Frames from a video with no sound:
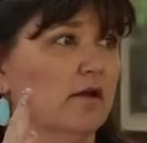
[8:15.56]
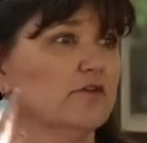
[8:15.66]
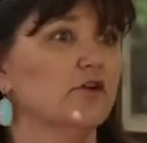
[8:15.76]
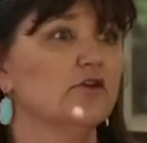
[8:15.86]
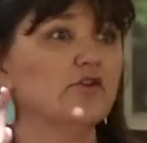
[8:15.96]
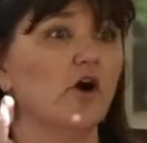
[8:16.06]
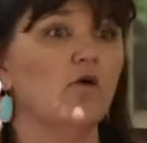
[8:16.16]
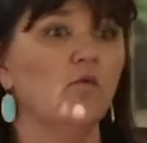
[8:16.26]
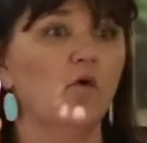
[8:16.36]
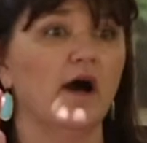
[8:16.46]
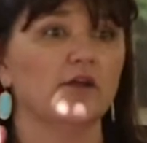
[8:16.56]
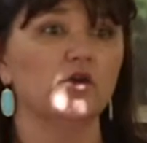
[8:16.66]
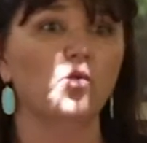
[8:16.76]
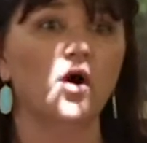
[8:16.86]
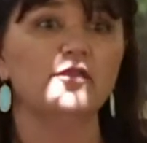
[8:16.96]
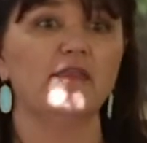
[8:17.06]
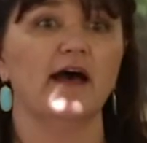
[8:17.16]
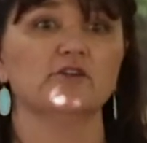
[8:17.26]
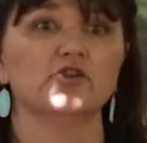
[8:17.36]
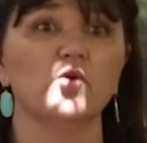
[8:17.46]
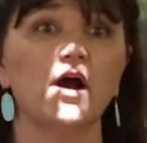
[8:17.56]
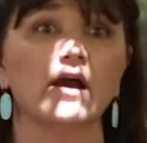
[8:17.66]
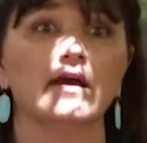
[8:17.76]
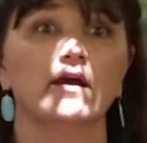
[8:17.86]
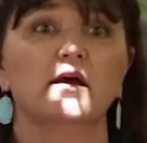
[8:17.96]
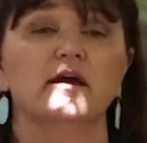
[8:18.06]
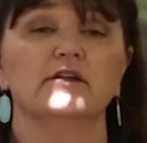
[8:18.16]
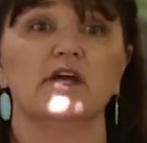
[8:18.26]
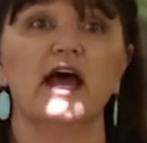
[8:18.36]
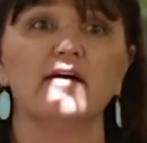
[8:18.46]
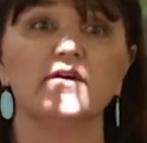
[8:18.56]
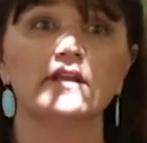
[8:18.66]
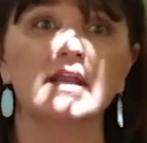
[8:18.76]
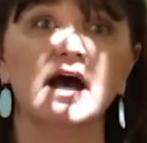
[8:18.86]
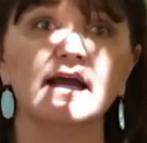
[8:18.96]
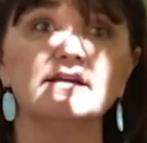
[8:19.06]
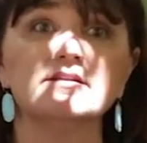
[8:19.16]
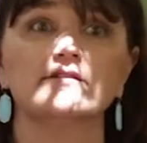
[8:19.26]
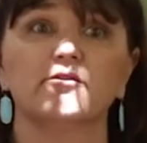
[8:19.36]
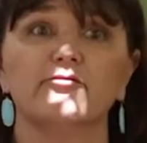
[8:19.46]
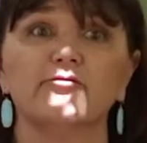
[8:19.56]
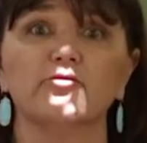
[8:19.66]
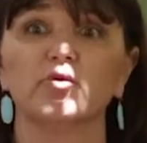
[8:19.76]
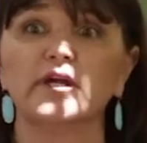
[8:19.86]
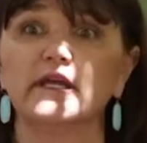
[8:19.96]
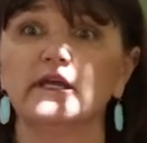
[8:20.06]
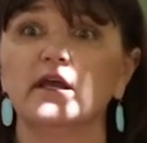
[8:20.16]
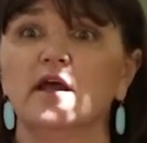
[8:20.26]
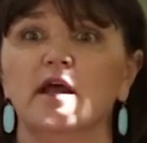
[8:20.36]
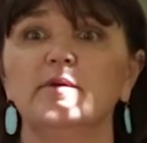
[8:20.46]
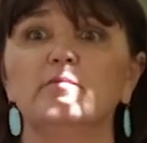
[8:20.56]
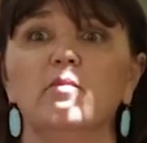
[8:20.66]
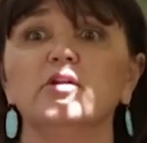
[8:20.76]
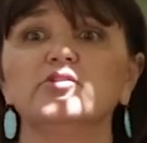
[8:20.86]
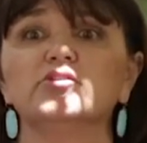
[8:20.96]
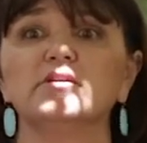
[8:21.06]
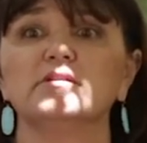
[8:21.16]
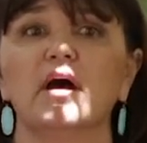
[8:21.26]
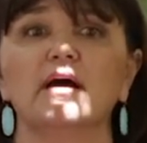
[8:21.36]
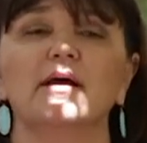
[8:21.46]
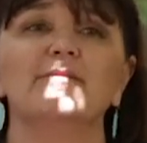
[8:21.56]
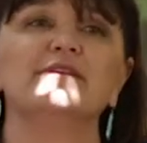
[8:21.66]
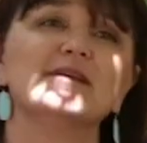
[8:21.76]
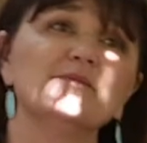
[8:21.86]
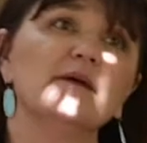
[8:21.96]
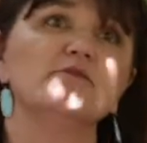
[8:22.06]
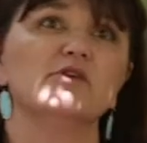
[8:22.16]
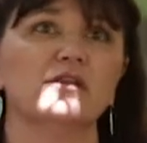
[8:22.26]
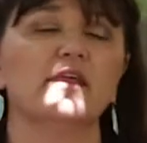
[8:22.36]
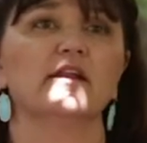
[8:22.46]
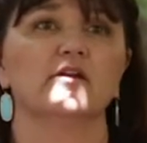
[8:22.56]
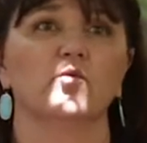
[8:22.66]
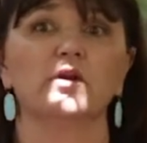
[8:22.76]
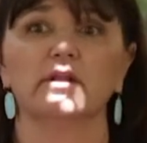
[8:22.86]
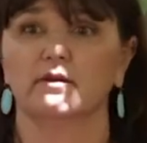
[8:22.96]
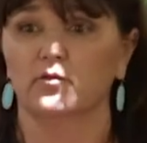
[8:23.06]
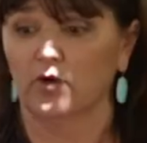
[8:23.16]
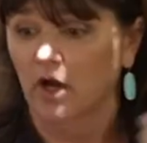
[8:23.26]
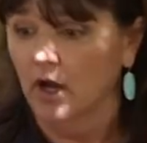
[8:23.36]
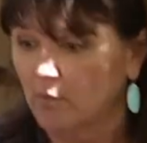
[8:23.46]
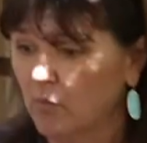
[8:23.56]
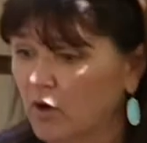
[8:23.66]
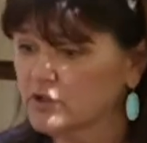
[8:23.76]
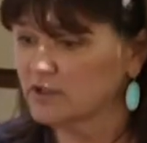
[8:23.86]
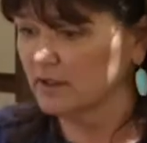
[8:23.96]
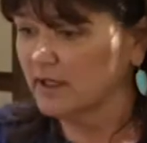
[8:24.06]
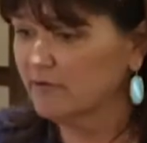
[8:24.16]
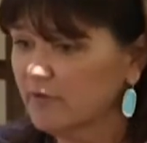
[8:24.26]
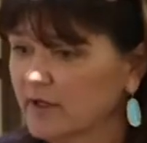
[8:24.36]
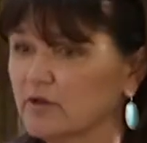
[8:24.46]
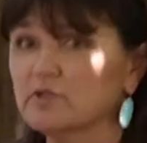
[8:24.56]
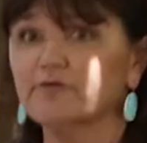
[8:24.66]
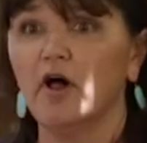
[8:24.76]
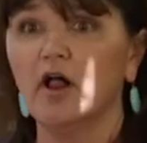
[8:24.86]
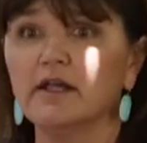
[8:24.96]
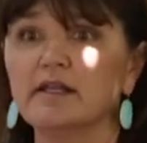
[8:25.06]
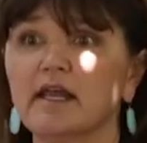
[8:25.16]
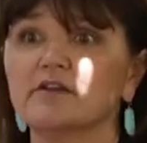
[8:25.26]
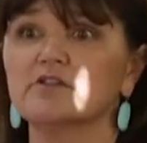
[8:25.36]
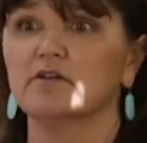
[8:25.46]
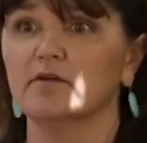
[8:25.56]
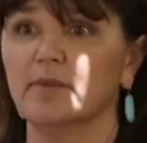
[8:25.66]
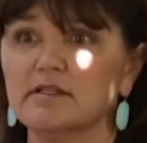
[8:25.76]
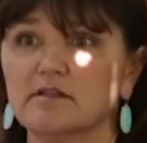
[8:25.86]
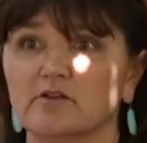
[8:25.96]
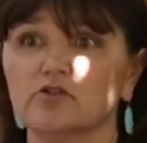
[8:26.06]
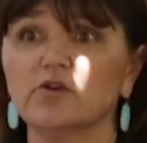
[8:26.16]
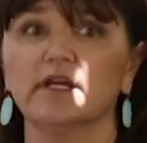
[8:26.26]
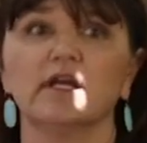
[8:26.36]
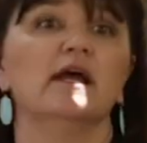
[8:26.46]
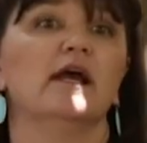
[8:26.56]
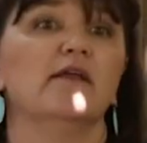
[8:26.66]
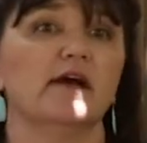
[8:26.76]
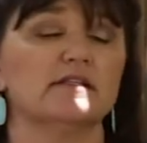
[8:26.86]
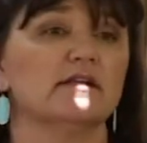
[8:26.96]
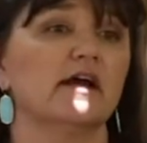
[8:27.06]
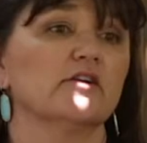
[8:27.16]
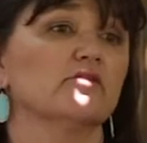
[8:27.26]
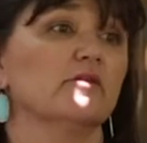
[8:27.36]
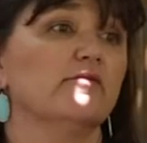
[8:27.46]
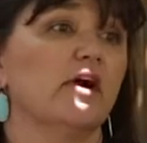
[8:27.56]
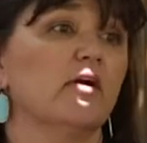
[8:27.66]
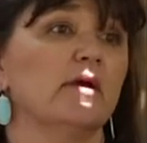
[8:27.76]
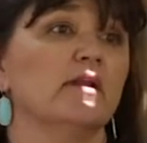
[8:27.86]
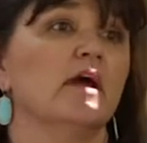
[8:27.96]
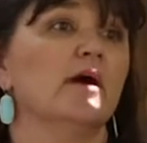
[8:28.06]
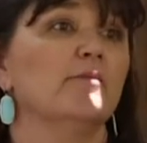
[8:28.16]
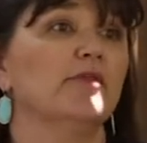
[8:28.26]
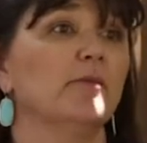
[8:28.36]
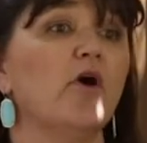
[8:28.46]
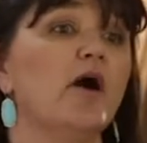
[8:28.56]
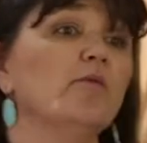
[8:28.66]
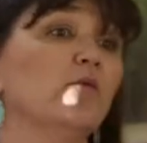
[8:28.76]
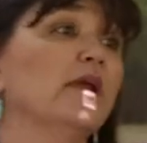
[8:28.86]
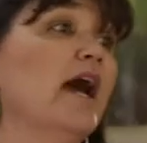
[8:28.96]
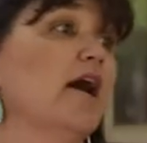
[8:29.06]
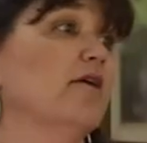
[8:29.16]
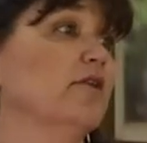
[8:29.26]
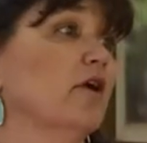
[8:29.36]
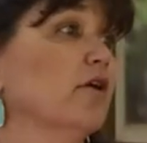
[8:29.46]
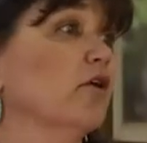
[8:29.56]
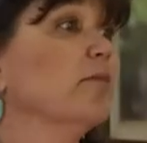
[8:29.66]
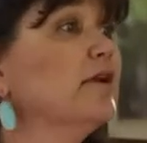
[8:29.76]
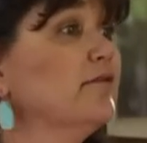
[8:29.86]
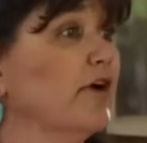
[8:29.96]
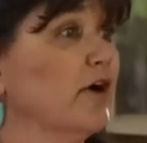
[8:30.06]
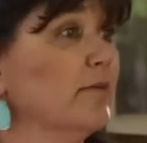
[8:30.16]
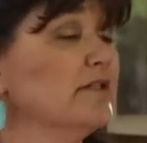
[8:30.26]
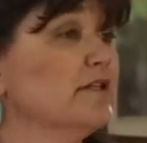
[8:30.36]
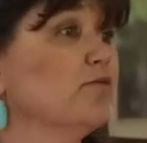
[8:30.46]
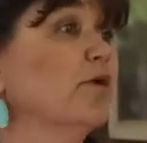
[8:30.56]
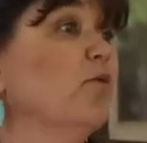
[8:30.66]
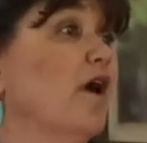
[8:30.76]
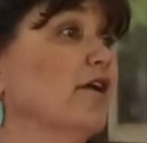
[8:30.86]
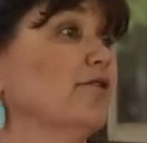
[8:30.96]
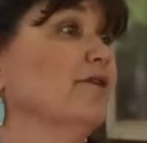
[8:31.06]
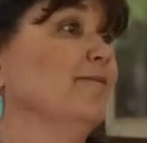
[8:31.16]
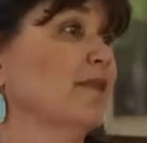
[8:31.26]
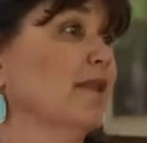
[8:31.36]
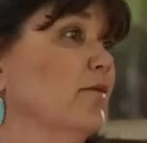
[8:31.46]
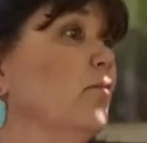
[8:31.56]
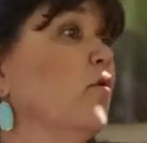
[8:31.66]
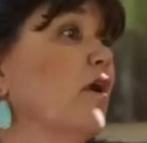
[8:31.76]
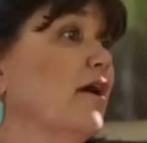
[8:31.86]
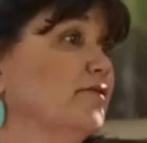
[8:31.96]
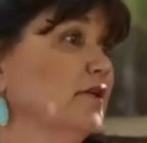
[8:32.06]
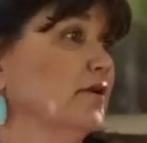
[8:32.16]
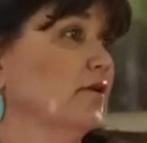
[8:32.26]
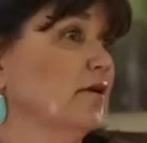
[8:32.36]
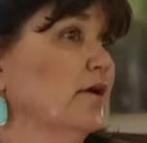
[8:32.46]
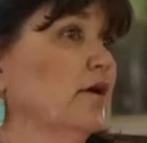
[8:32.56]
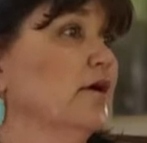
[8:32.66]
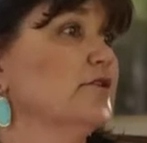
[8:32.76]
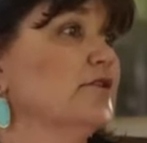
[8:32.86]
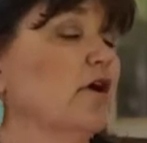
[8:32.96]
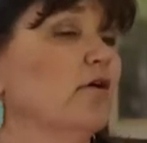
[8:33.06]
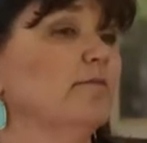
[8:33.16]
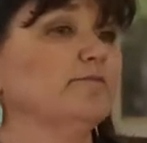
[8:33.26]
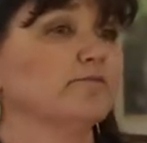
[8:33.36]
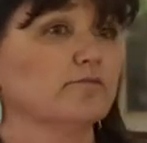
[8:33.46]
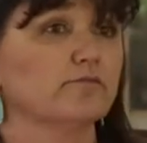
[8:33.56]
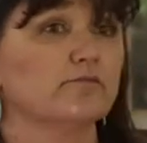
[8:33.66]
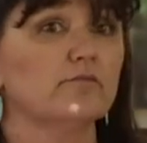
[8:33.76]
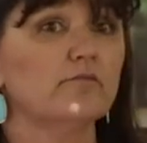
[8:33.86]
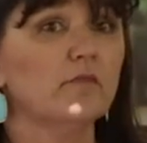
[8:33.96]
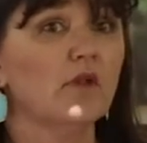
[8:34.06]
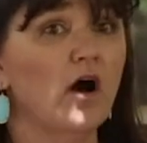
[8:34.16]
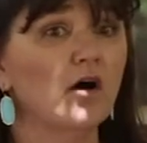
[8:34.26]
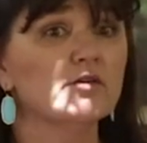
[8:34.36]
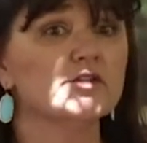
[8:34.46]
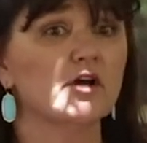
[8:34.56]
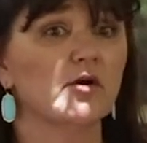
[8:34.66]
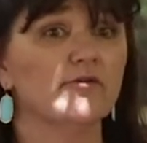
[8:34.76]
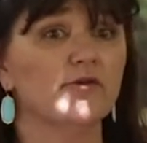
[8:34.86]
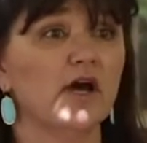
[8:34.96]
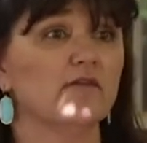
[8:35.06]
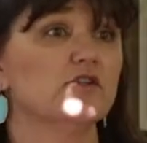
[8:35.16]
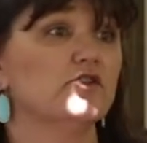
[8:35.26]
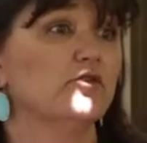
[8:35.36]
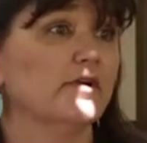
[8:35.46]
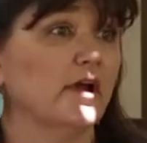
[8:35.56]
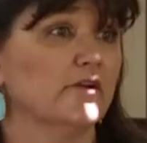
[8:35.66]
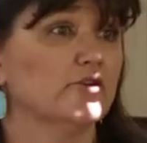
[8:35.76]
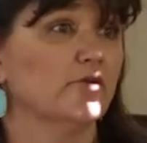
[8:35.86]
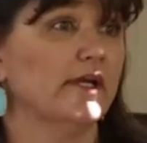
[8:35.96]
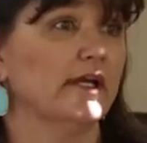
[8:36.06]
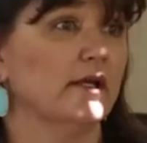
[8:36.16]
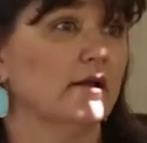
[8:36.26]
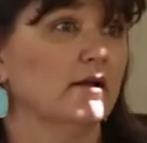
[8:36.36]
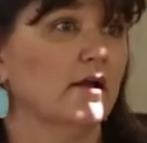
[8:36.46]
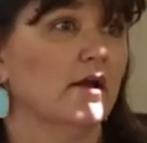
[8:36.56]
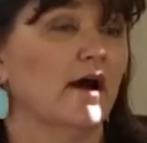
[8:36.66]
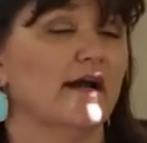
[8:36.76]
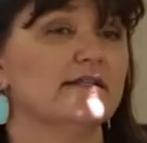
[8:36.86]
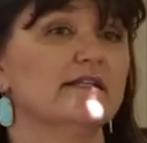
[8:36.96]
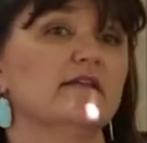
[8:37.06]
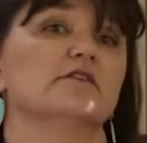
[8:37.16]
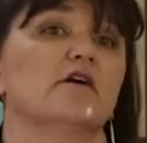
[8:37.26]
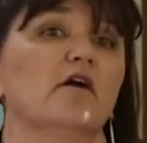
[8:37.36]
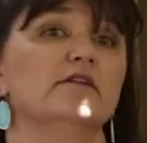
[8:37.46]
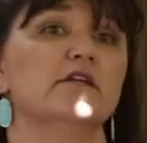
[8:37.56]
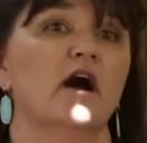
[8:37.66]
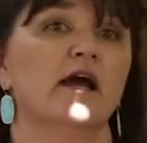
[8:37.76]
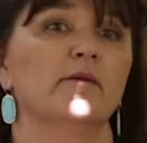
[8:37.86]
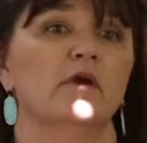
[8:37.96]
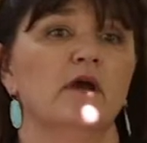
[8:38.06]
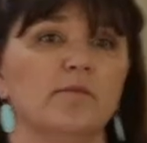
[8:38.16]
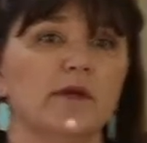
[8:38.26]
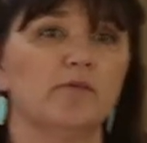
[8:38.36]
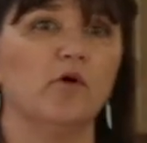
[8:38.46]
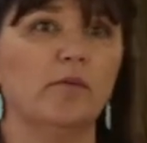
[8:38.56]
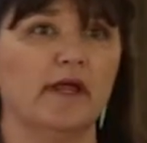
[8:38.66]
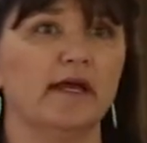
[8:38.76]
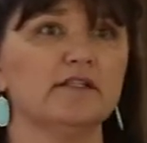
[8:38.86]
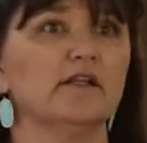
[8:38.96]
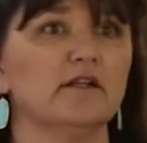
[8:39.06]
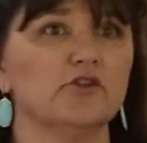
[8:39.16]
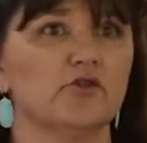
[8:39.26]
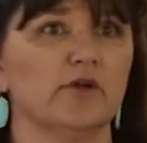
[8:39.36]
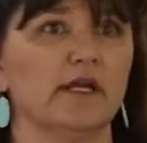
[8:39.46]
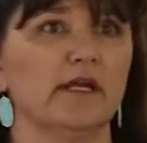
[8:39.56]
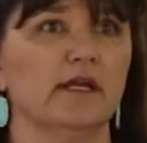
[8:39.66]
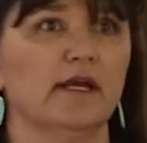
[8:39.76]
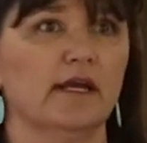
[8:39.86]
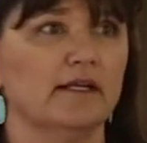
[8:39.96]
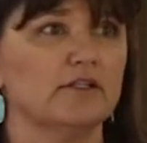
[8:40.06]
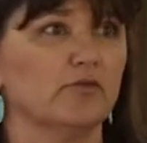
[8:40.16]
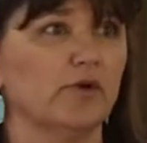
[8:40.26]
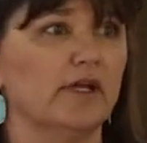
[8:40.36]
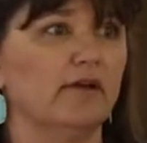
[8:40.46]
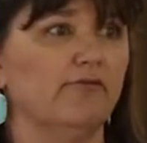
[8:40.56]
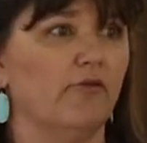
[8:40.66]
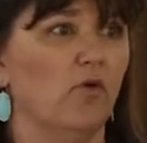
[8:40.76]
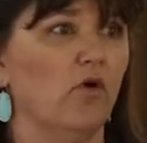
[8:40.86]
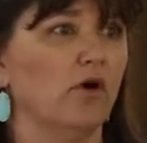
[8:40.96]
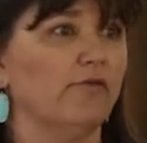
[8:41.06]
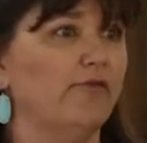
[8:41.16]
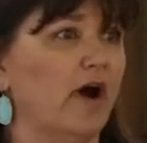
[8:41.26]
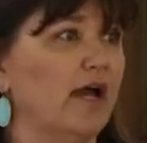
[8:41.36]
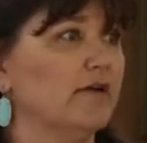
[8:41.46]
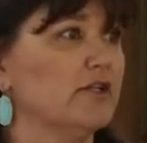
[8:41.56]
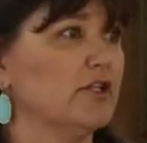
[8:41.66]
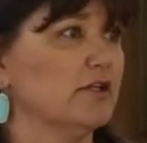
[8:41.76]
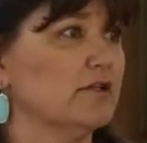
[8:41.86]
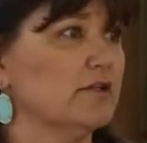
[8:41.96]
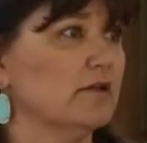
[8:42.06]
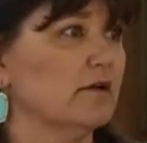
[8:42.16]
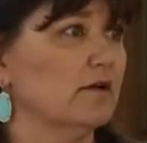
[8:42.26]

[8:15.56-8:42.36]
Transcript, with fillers: So you don't want, you want that trunk to have a nice free, I mean mulch does not, I mean sometimes you get that in a woodland where mulch and leaf litter is falling next to the base of the tree. That's a natural environment. But the problem we have in our urban environments is we water more often. So also, if you have a juvenile tree, I see this all the time, people will plant a little tree, it's three, four, five inches